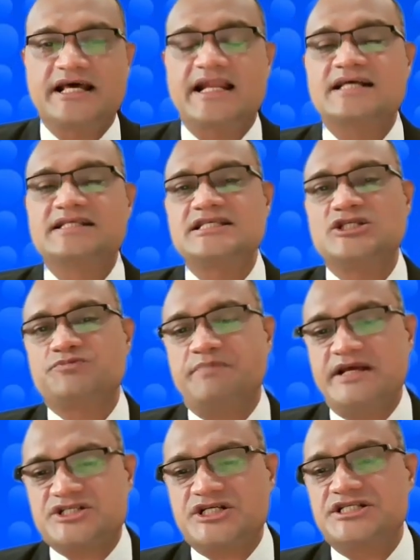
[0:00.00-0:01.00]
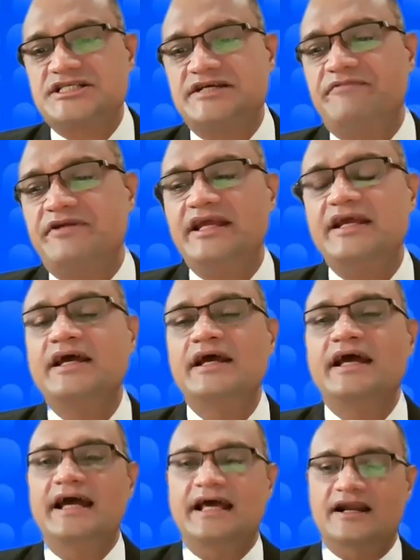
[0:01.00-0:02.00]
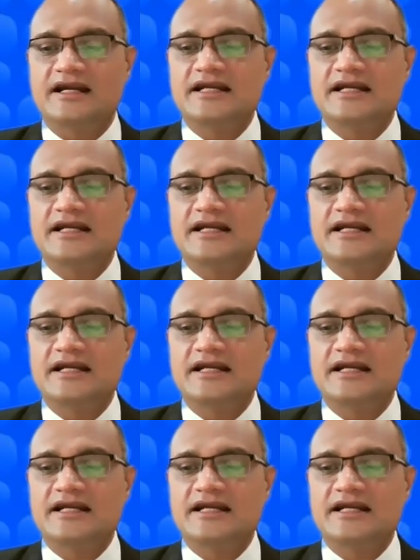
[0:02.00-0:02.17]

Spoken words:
enhances patient safety, and